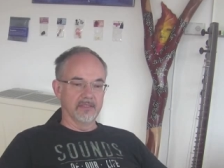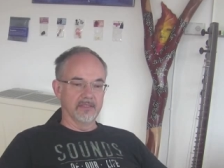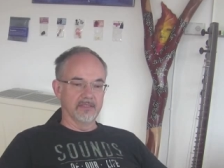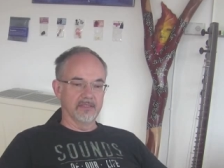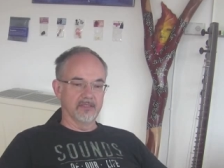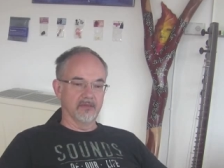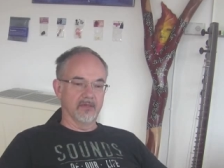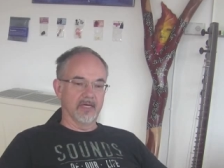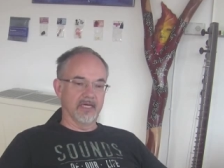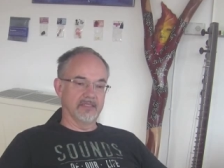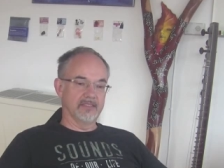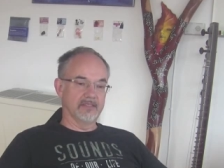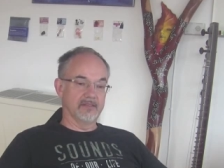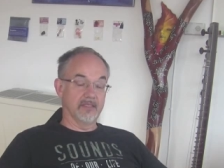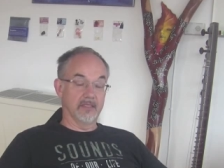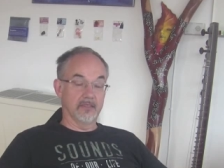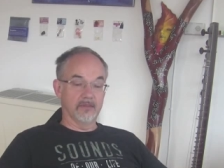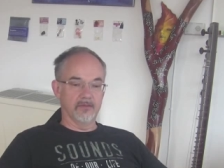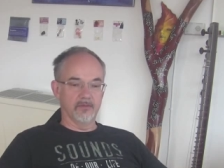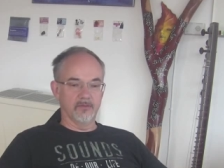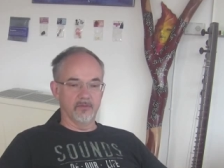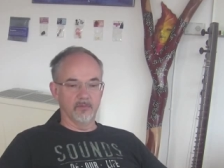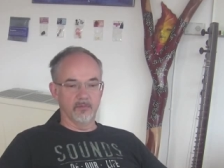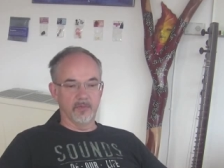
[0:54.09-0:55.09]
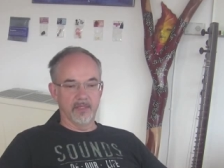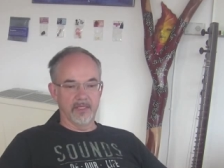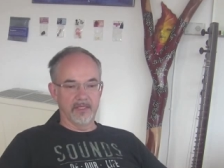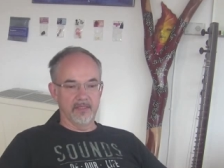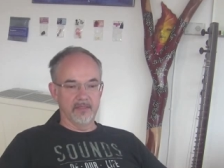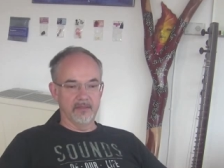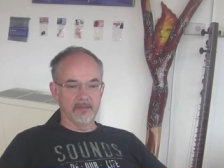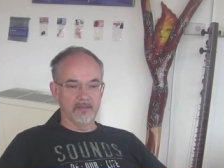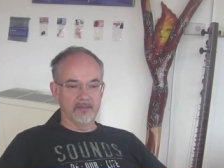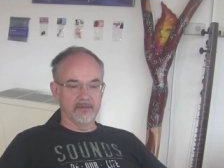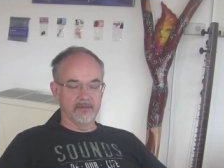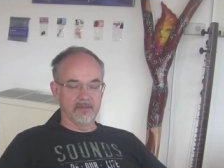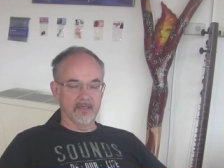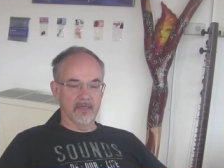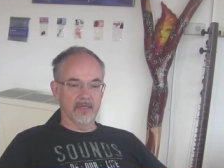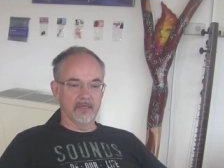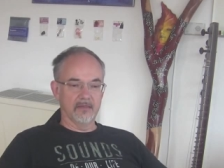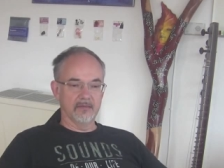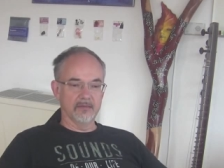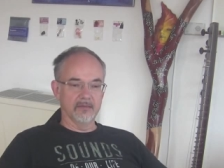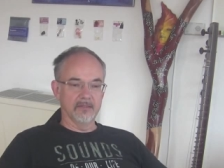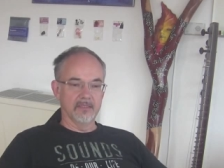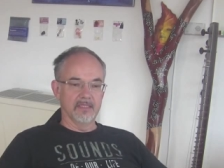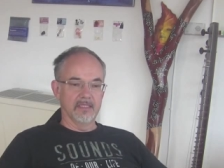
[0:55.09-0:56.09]
So I started to play
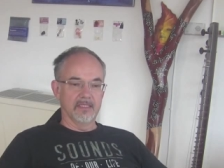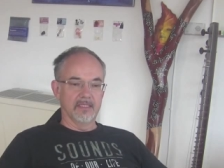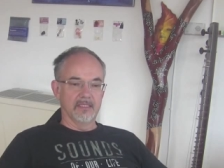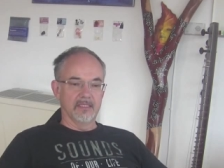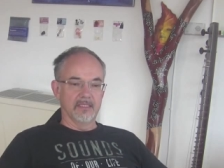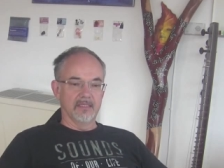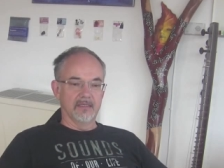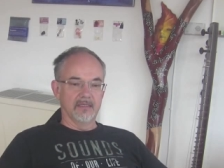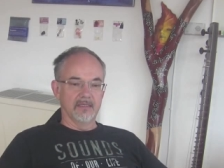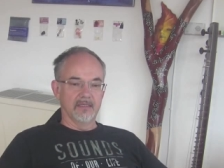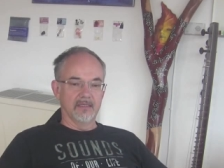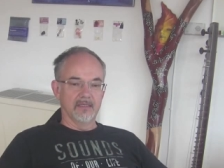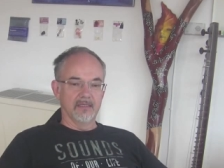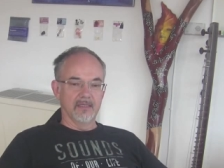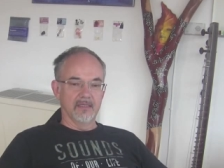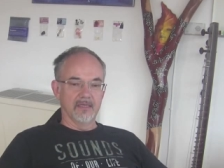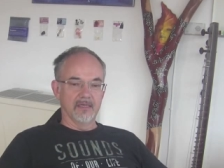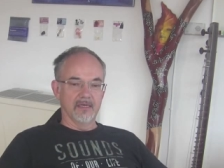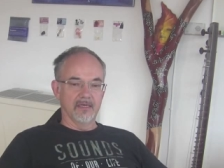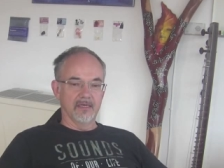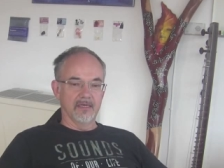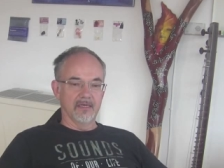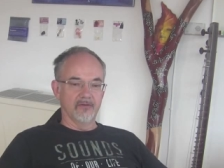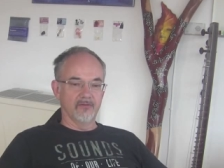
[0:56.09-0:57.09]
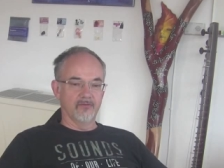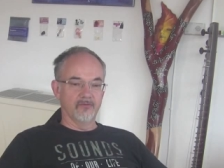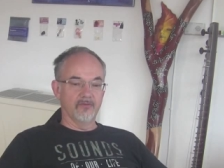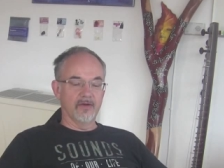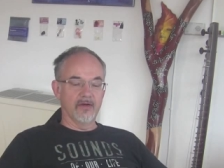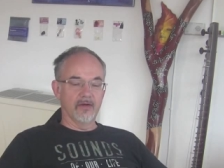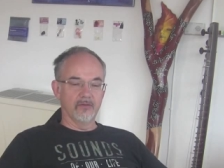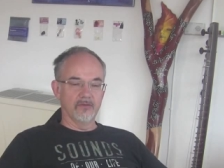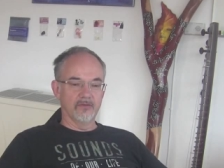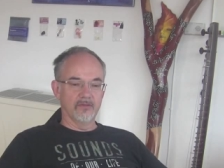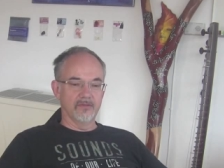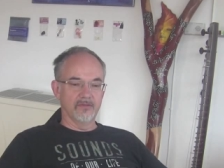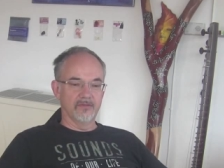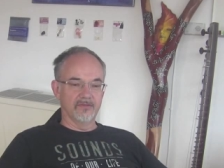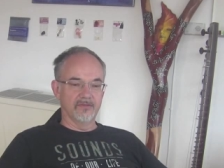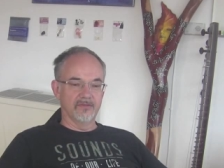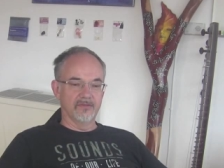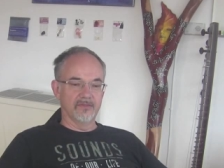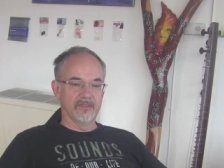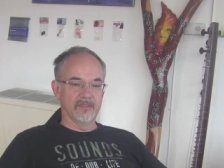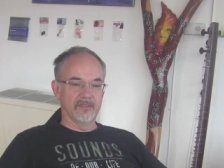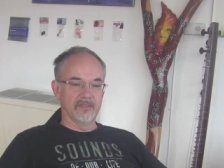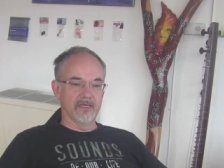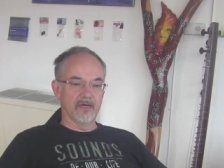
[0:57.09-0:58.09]
guitar, uh, founded
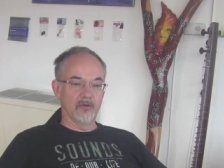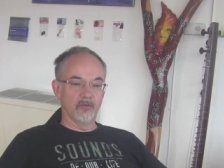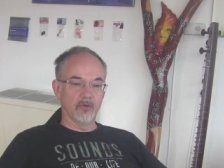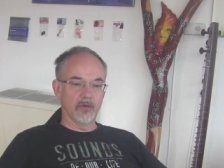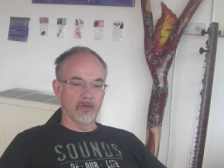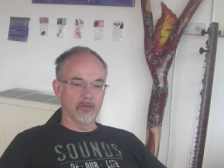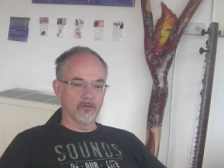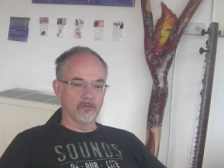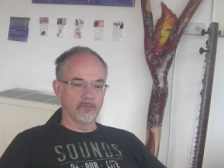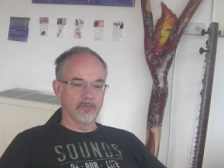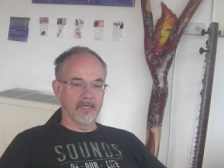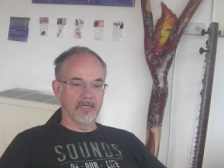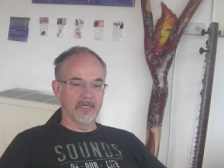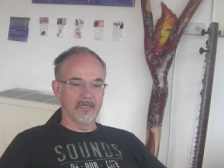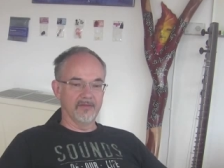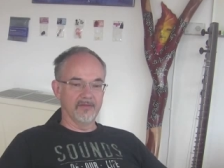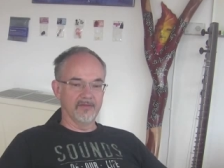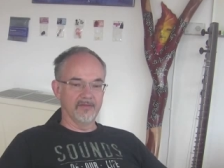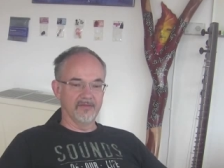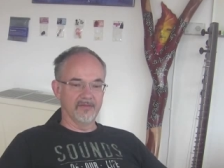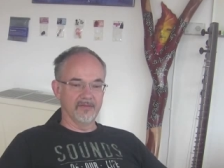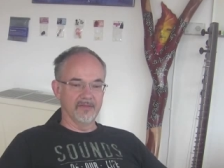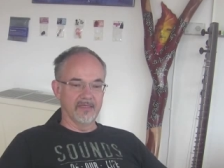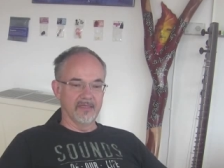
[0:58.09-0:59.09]
a rock band,